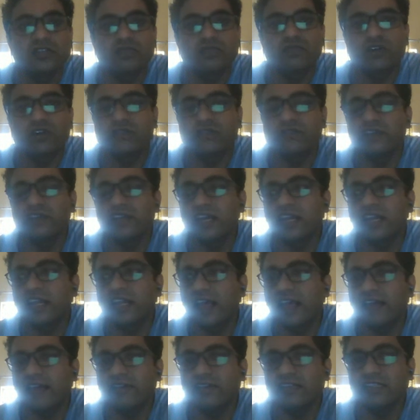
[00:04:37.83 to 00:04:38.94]
So what we can
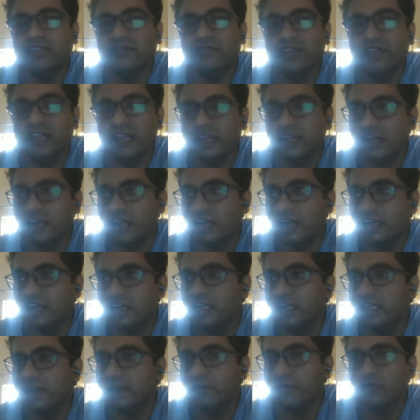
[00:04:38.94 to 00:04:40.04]
have is, we can
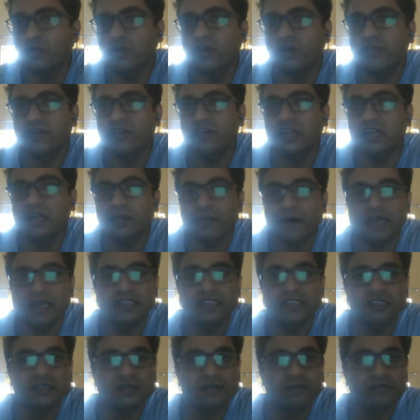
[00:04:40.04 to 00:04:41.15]
directly deploy our
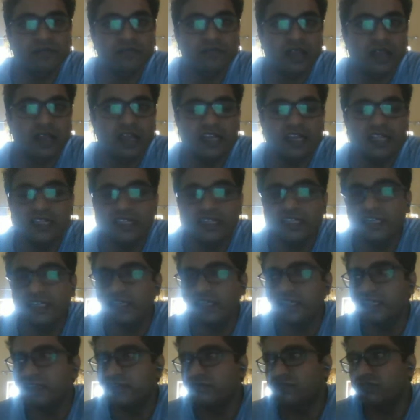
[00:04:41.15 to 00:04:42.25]
turbines in
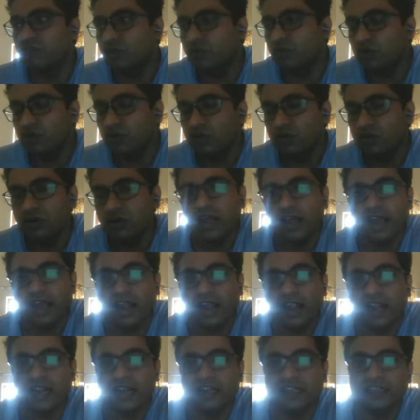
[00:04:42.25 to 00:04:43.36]
the flow,
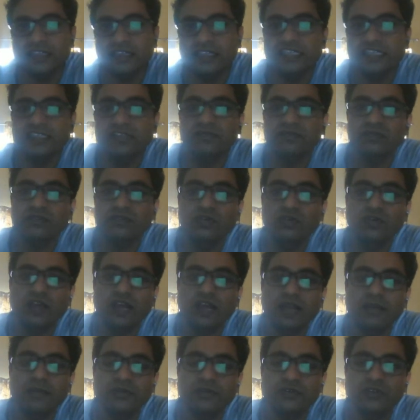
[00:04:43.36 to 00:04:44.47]
and these flow
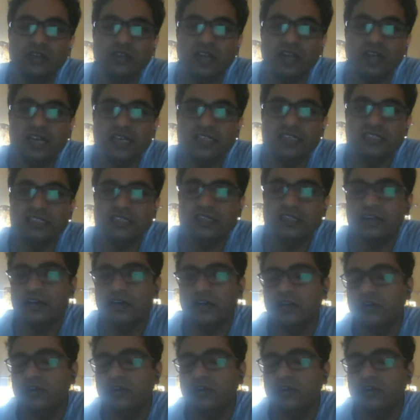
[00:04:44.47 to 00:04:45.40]
can be utilized